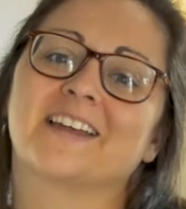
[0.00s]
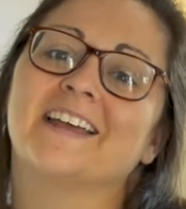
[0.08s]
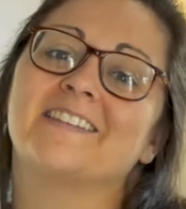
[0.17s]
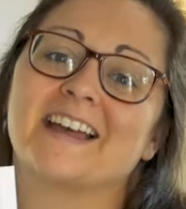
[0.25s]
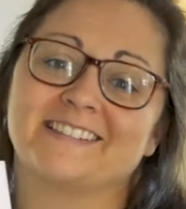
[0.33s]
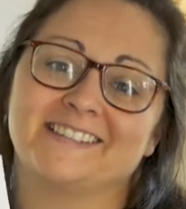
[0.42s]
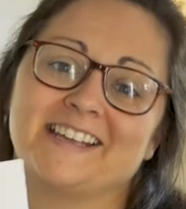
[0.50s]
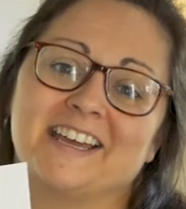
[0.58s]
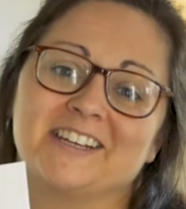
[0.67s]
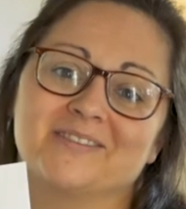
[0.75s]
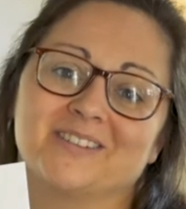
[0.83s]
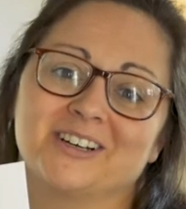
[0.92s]
And that's the
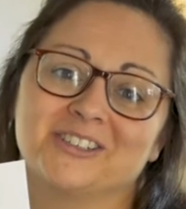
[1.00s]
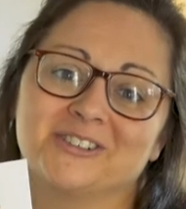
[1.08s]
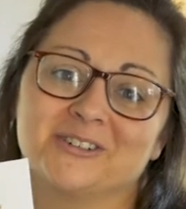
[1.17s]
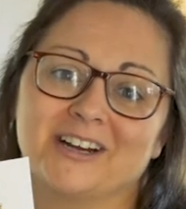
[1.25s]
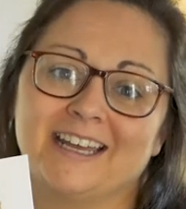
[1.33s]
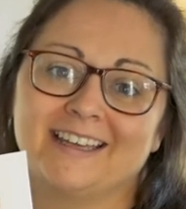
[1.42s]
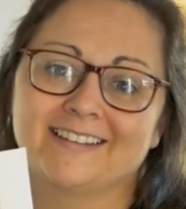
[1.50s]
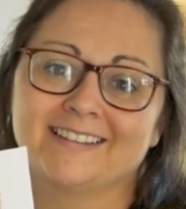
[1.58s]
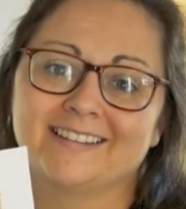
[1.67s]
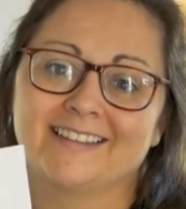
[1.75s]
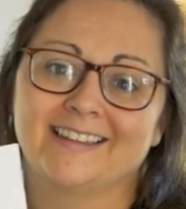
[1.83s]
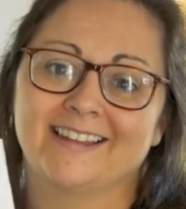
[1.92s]
end of our story.
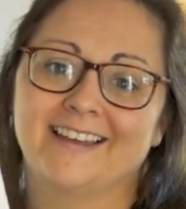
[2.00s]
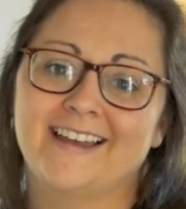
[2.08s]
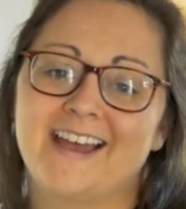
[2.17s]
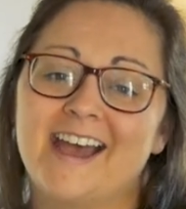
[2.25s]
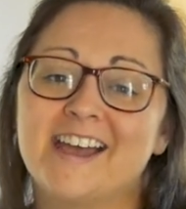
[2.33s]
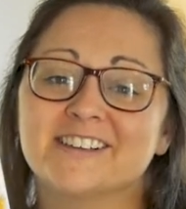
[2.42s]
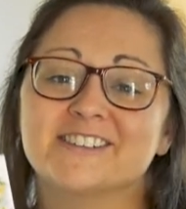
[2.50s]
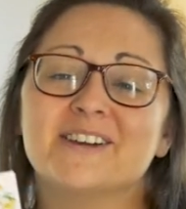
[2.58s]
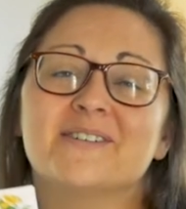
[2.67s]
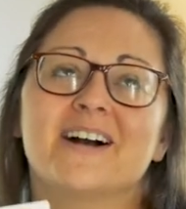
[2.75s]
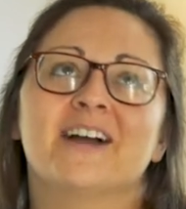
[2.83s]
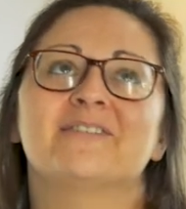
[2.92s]
So
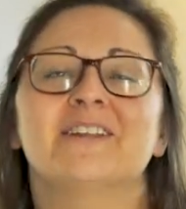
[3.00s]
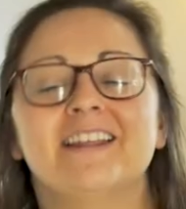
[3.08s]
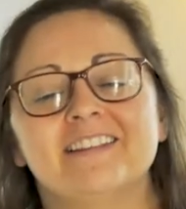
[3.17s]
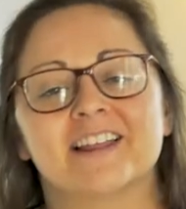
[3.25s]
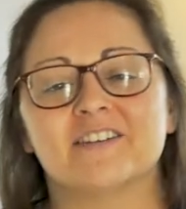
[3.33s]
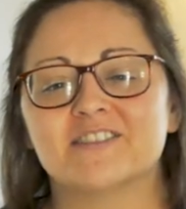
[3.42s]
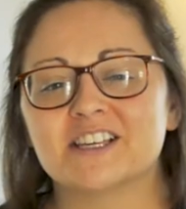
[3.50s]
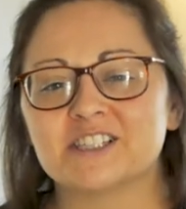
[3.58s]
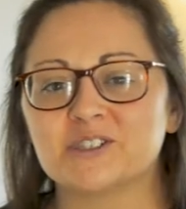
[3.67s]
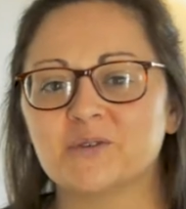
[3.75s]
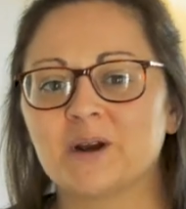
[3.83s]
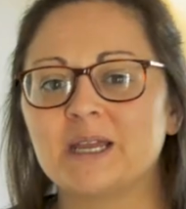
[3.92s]
I really love this
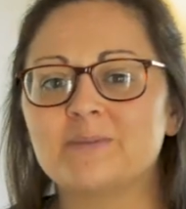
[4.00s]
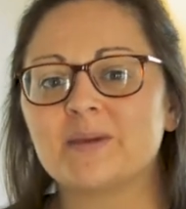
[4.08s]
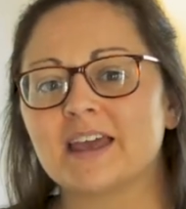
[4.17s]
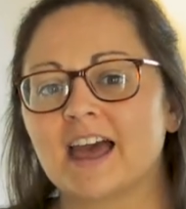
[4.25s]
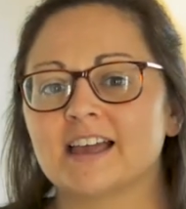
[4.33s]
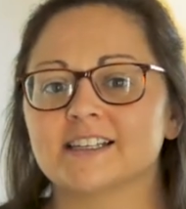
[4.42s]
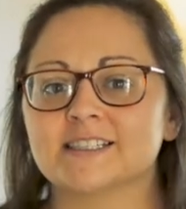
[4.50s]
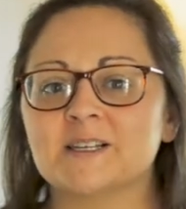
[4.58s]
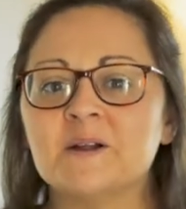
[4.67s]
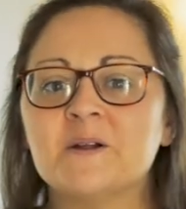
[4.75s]
story because